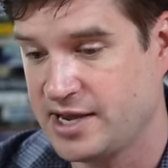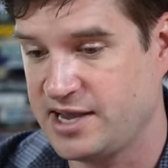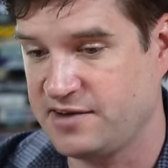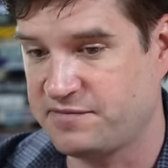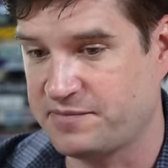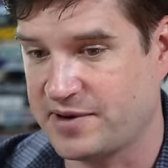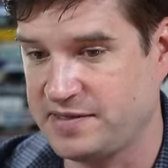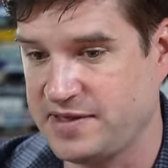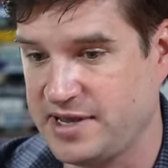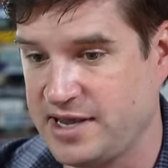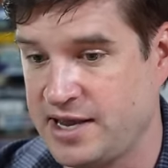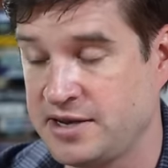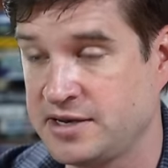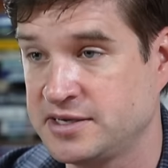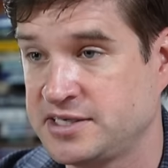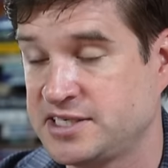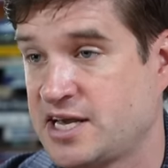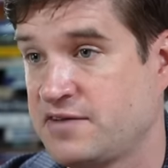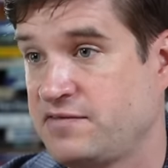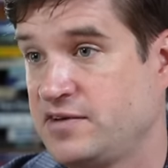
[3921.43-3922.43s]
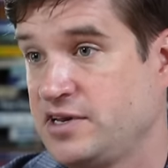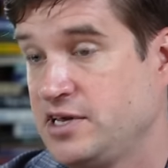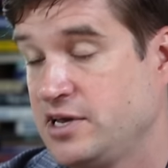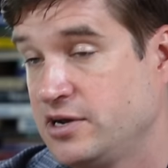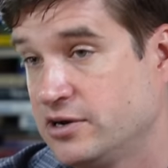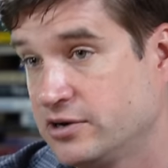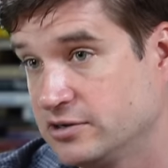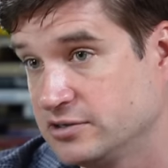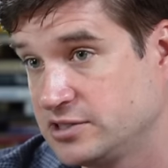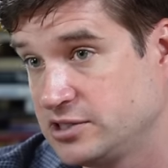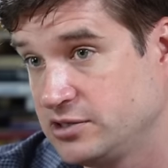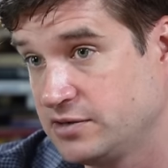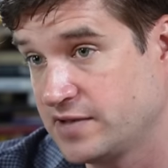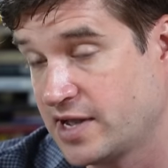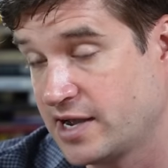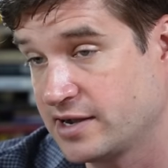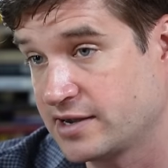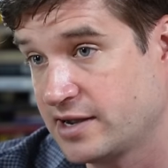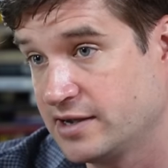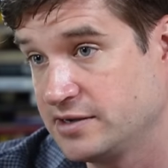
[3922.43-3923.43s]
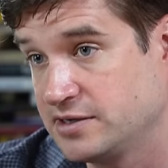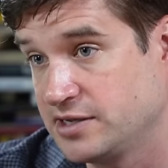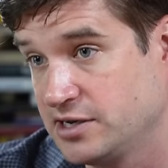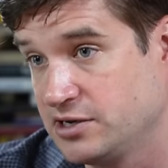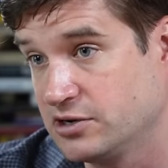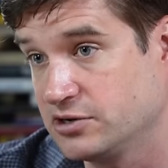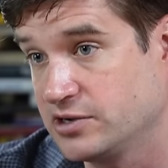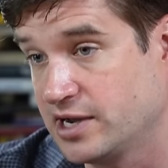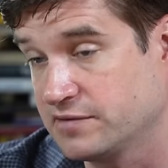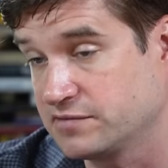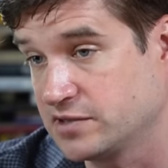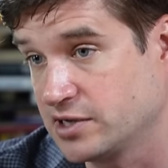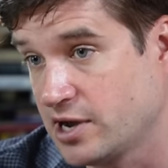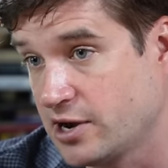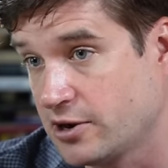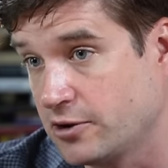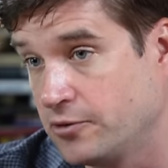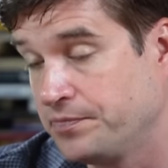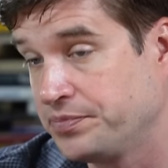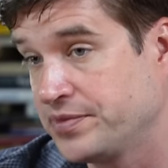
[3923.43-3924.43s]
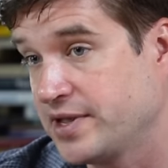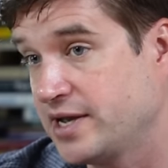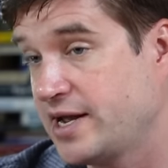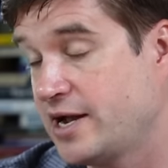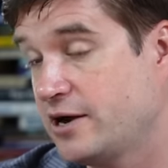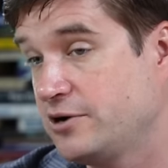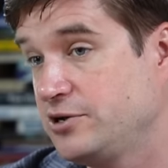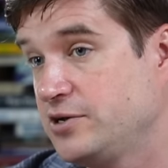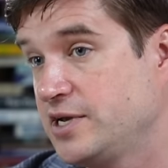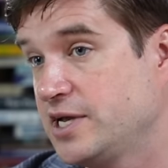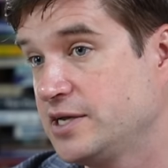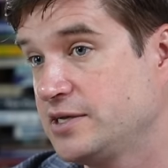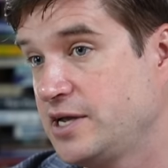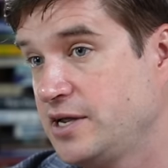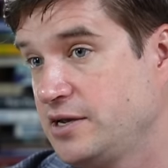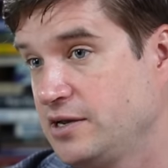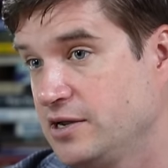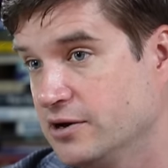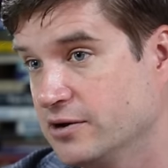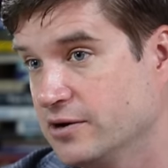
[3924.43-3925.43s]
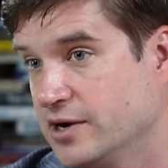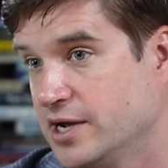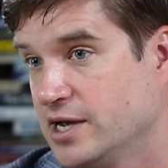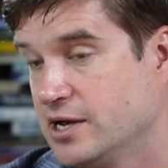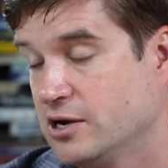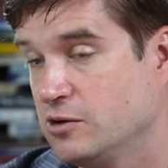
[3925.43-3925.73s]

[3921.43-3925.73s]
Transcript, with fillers: If by the end of seven years you have not gone tenure, you have to go. And how do you get tenure?